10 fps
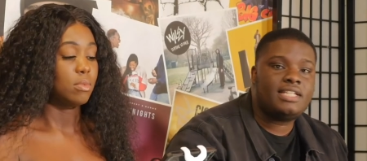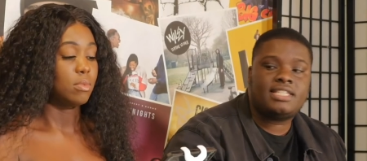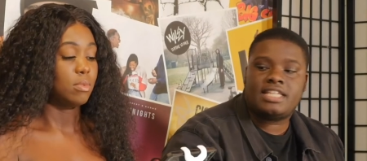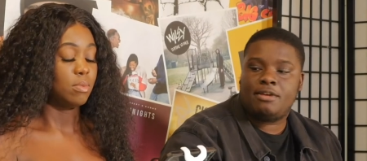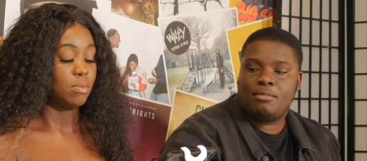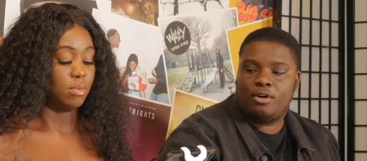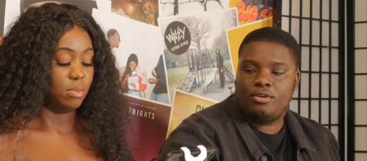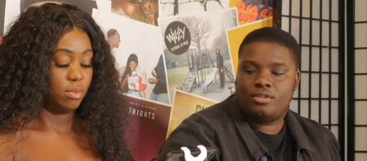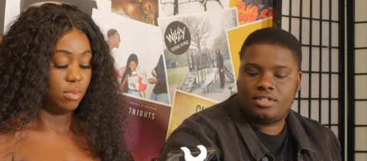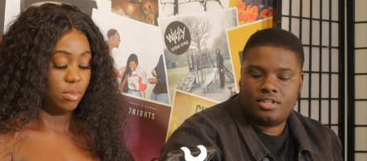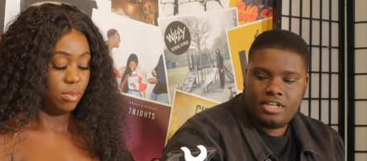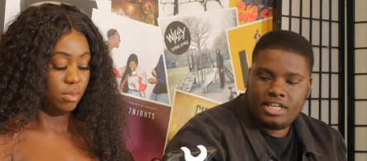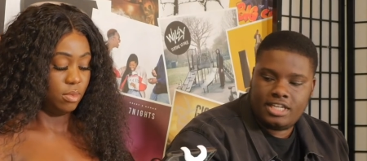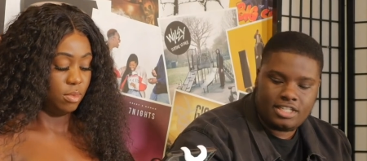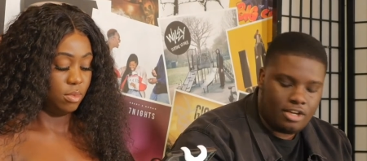Speaker 1: same old.
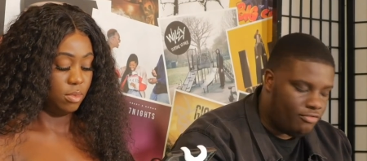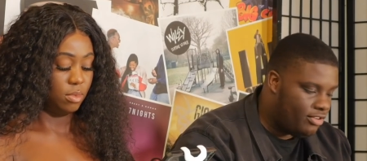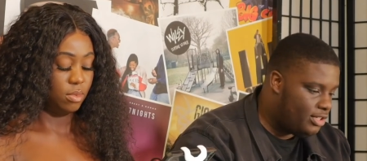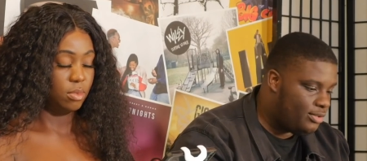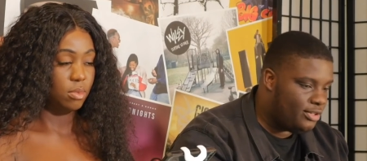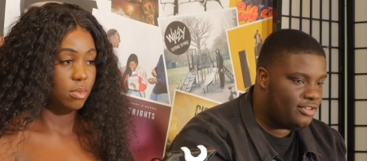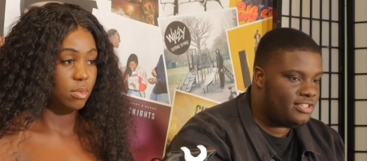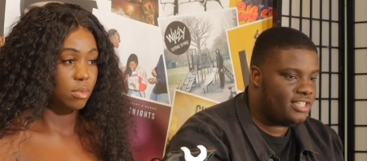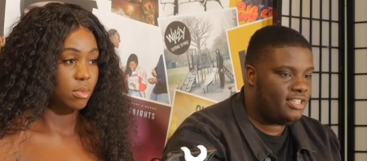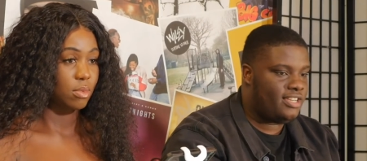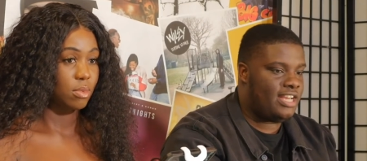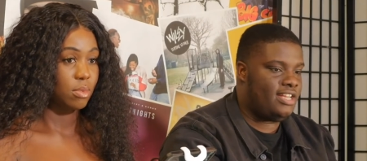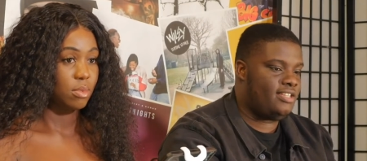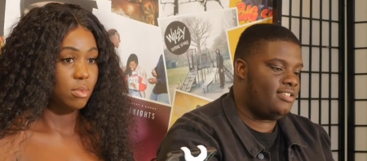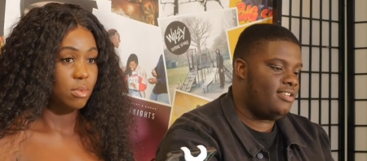Is it a retweet or a delete, guys?